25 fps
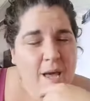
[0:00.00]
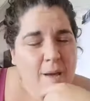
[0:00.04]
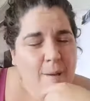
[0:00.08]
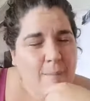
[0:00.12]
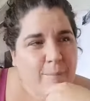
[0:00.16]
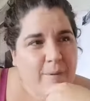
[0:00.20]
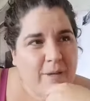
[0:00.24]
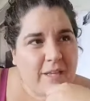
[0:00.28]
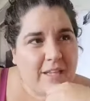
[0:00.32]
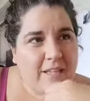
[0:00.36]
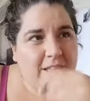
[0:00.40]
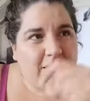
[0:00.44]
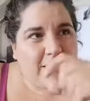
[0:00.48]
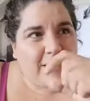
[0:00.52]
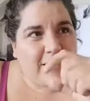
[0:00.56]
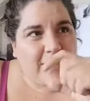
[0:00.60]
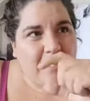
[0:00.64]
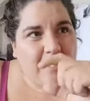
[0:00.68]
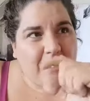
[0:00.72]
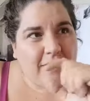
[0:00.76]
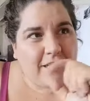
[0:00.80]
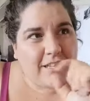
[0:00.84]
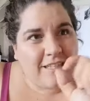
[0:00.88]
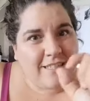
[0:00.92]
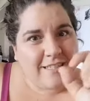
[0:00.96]
But the
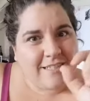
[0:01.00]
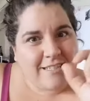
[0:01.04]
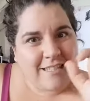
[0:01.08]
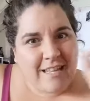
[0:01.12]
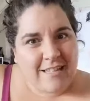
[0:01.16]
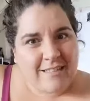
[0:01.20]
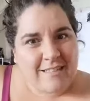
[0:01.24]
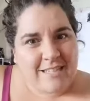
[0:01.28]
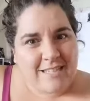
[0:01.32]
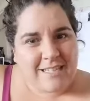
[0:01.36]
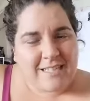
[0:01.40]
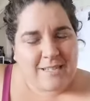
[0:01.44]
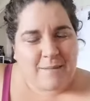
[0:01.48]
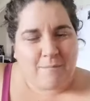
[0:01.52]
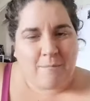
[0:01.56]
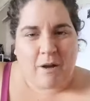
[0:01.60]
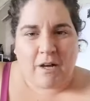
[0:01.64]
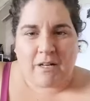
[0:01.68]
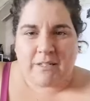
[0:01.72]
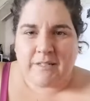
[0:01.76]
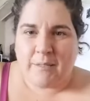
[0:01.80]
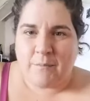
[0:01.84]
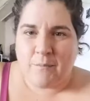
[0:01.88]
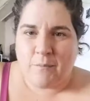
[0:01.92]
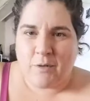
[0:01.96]
consensus
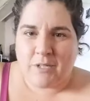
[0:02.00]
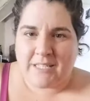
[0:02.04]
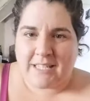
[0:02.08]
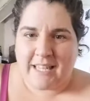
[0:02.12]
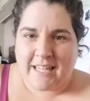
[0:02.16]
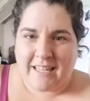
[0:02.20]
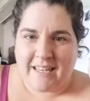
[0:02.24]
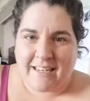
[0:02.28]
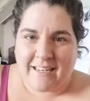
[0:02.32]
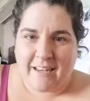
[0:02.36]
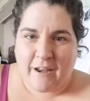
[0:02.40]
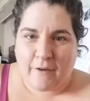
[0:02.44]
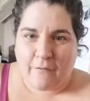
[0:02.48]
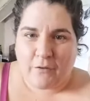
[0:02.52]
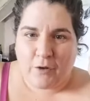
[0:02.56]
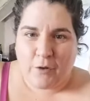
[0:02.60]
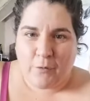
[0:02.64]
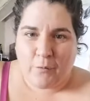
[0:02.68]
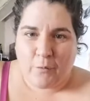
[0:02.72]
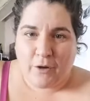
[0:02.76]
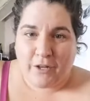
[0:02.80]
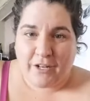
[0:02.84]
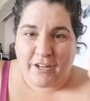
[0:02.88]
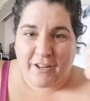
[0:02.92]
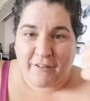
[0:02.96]
among them was that in every
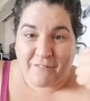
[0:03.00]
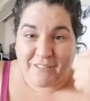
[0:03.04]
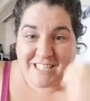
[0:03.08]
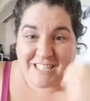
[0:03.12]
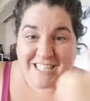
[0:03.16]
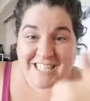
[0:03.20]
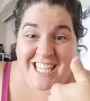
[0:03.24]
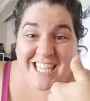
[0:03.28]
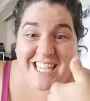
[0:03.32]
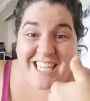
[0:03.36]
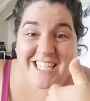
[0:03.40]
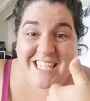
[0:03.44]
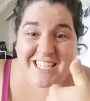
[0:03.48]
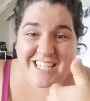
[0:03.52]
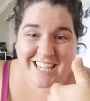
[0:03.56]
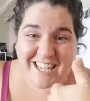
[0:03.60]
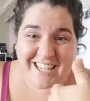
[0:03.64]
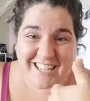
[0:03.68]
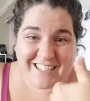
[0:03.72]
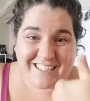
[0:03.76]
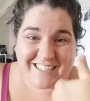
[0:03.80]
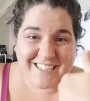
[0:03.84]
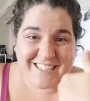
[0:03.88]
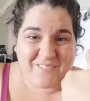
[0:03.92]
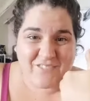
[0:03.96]
one I was
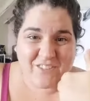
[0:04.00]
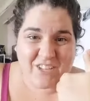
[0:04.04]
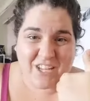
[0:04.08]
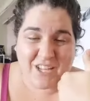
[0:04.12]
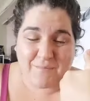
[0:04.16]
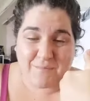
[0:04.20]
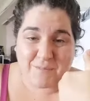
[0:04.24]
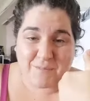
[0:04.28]
teaching something I'm